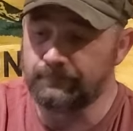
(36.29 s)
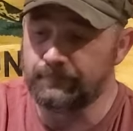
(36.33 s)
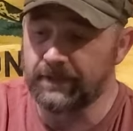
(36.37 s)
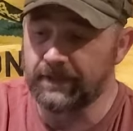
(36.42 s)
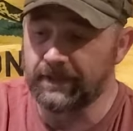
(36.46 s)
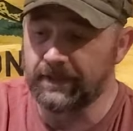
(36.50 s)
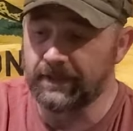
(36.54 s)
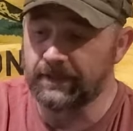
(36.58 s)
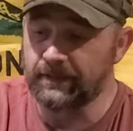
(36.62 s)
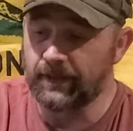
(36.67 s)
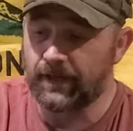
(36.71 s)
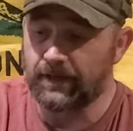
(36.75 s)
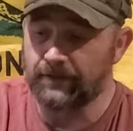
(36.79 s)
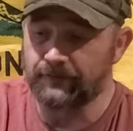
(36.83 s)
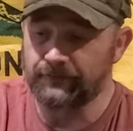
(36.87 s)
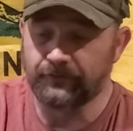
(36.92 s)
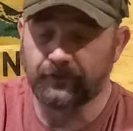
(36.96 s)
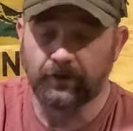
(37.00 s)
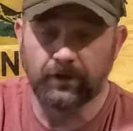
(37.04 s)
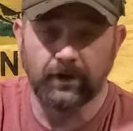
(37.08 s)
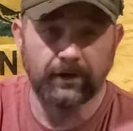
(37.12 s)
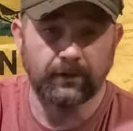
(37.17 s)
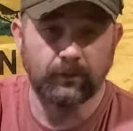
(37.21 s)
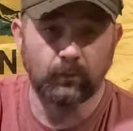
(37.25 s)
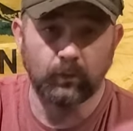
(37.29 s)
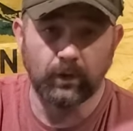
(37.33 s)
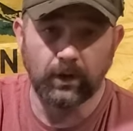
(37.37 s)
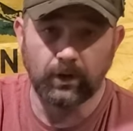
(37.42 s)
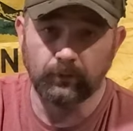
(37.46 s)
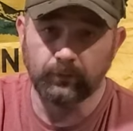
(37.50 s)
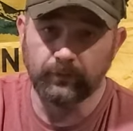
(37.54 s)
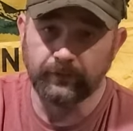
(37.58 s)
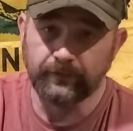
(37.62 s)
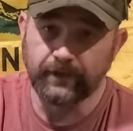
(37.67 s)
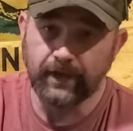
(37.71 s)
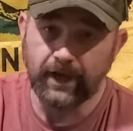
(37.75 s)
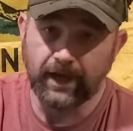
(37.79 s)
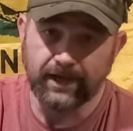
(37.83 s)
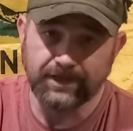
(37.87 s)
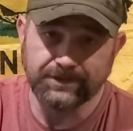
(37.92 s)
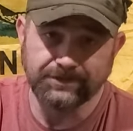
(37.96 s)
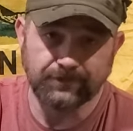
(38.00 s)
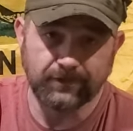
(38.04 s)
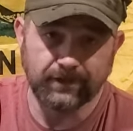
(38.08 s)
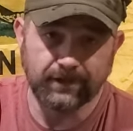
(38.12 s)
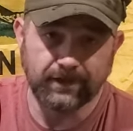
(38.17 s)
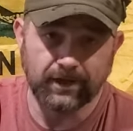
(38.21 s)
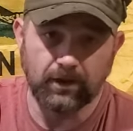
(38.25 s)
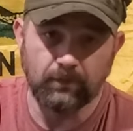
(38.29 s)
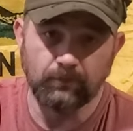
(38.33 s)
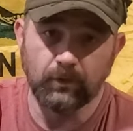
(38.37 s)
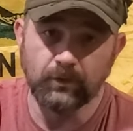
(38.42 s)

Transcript: big on trying to weld with gas right now.